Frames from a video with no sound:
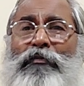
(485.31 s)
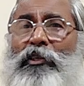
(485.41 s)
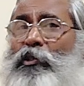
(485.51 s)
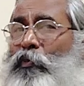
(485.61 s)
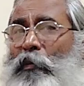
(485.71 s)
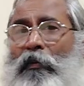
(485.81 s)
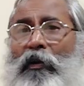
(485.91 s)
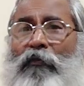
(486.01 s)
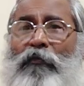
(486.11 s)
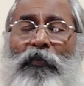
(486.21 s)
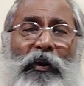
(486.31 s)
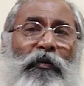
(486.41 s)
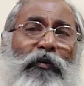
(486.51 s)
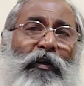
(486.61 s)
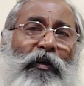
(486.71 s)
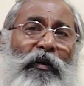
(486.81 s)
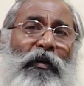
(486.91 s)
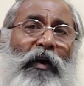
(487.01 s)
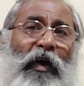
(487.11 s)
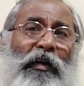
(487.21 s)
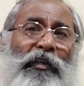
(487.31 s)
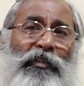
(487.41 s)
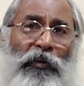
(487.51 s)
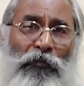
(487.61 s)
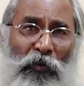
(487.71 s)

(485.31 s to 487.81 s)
These people are very good in artistic